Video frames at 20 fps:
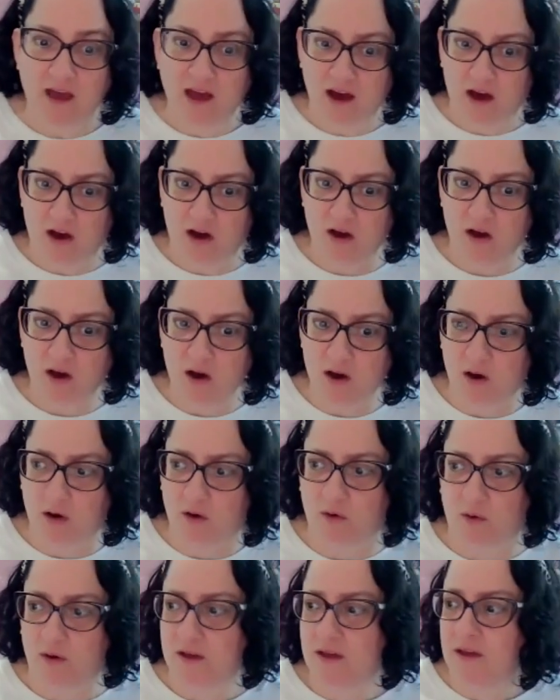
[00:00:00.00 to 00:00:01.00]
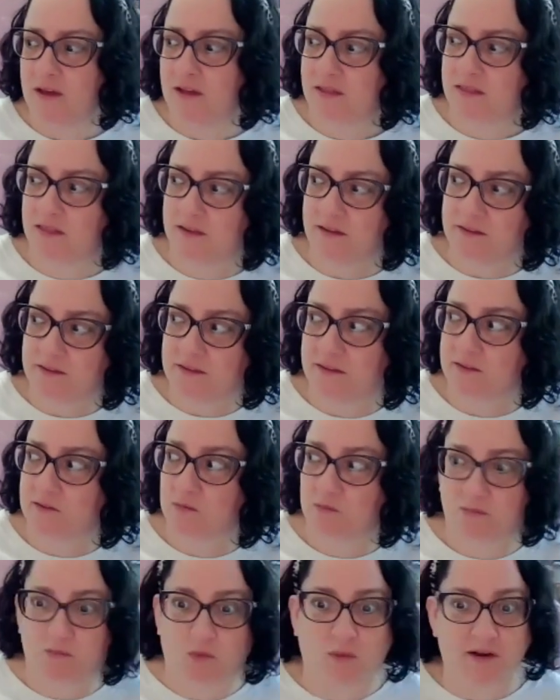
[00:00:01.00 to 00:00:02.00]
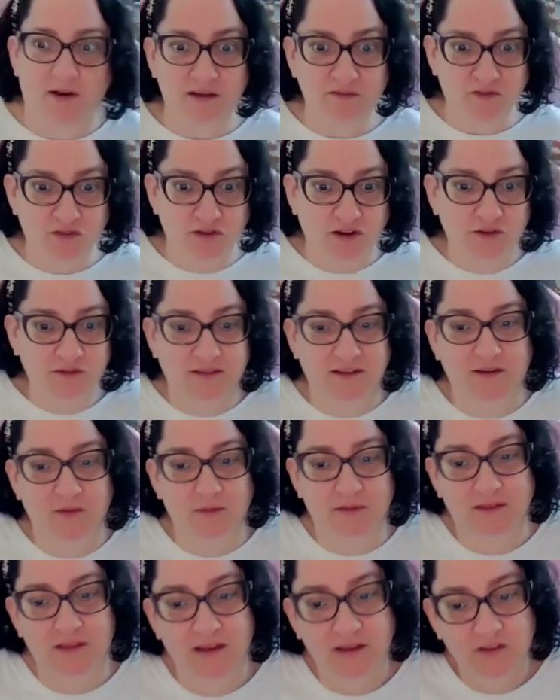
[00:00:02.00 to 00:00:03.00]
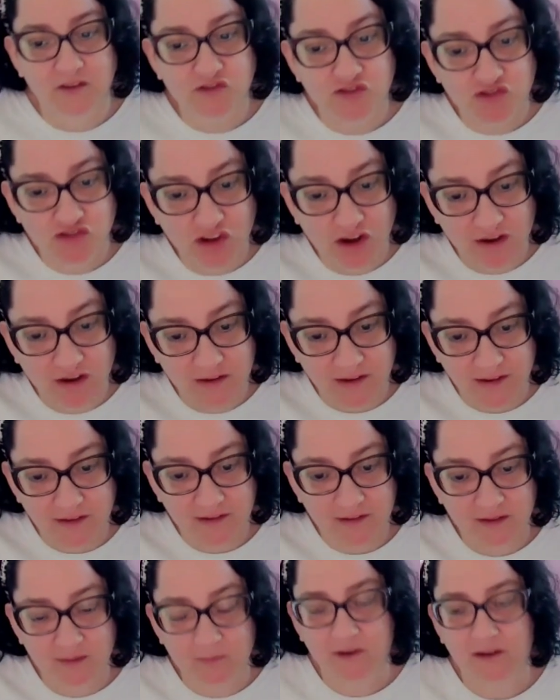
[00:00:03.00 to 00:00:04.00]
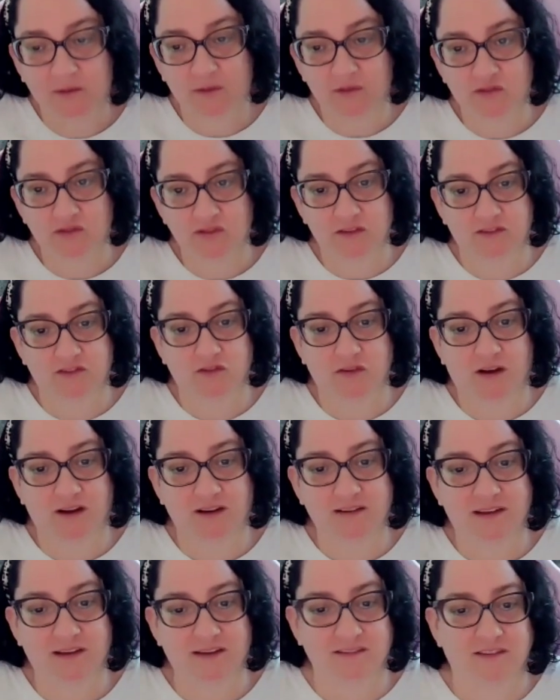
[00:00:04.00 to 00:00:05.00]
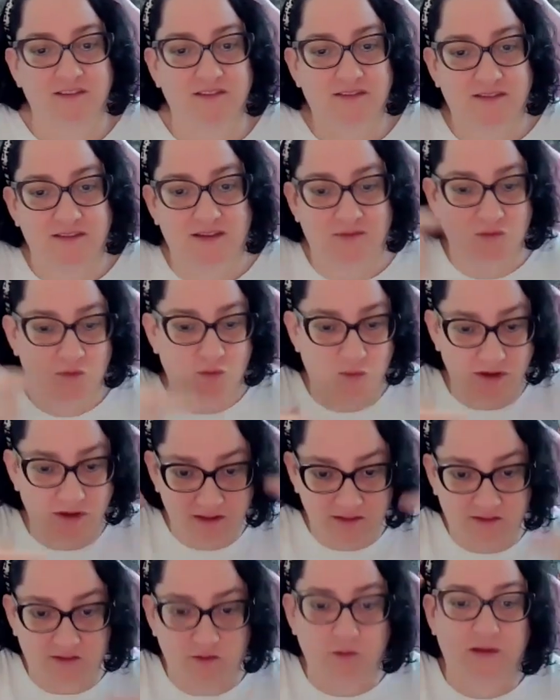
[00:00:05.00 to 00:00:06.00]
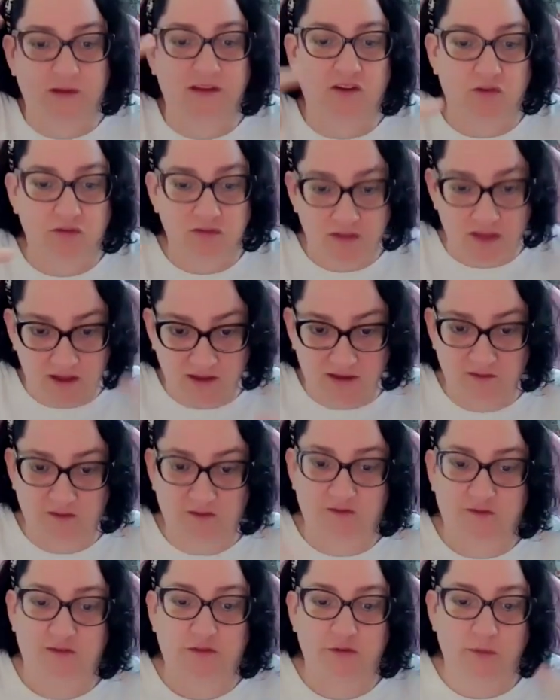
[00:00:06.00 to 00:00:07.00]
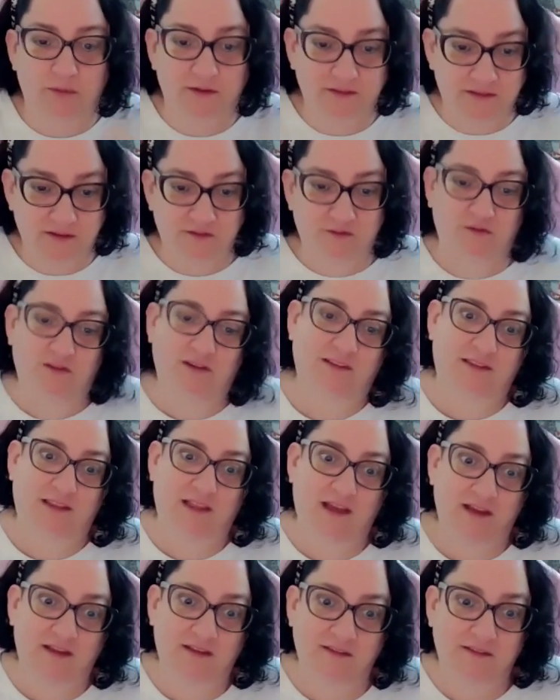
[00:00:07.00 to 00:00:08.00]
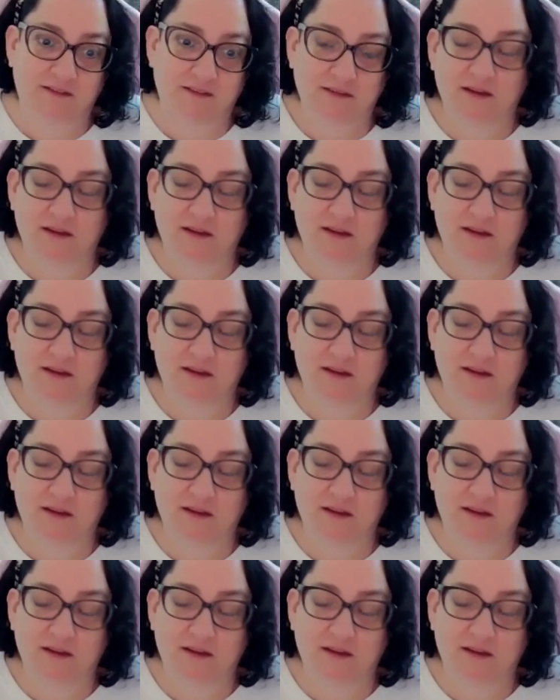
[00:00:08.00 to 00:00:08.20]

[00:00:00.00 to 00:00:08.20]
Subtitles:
Oh, this is whatever OCD. It was like shocking. I mean, it was just shocking, just redoing your life through a different lens.